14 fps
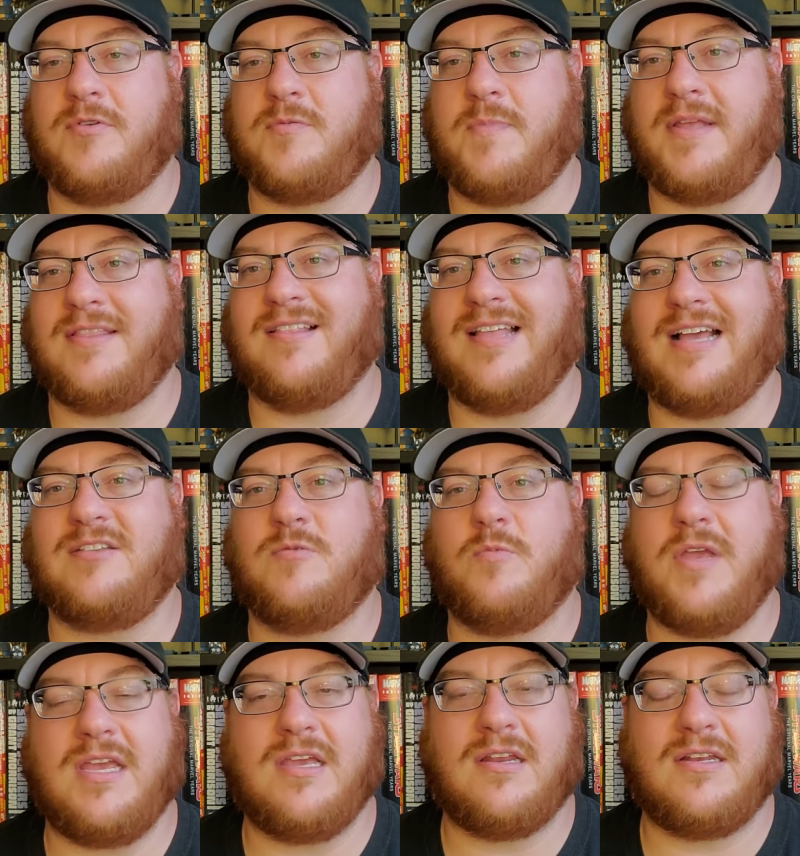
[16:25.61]
spent the last
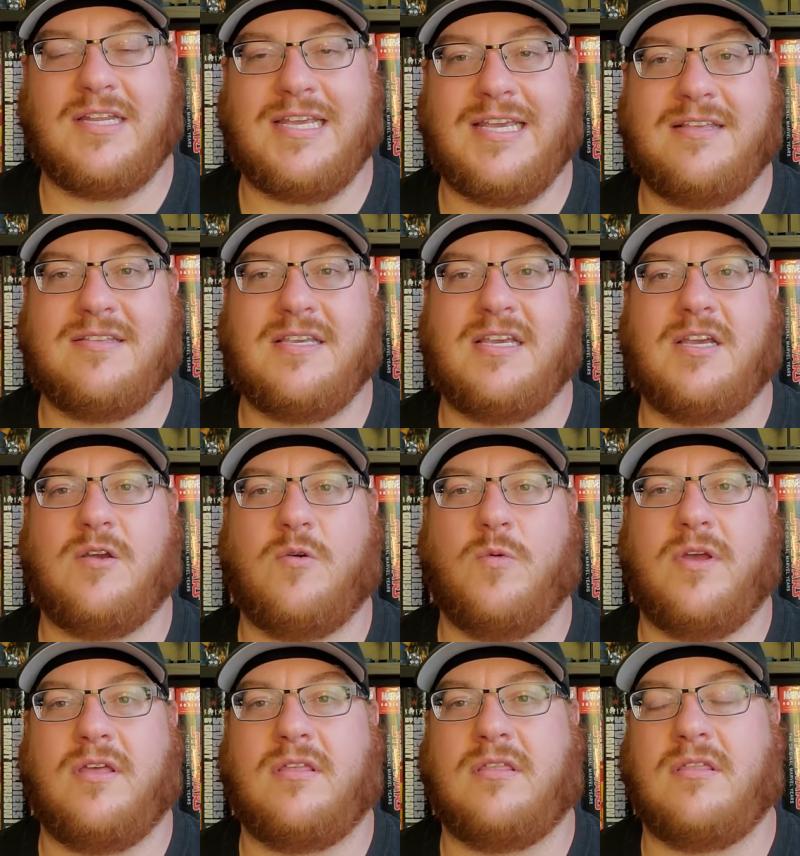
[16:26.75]
week teasing
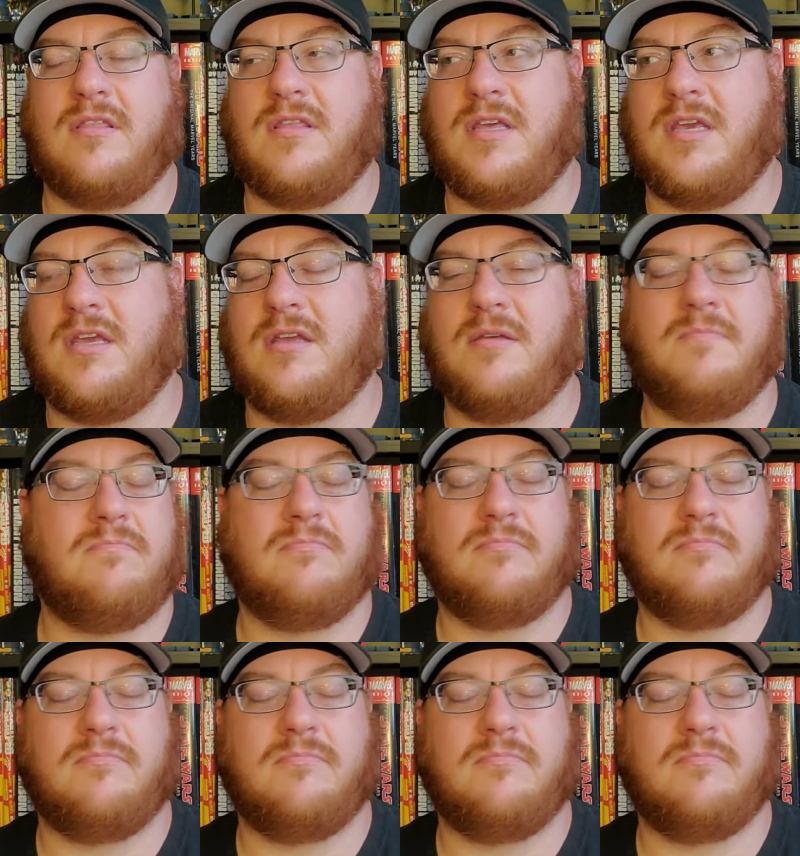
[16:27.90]
with the,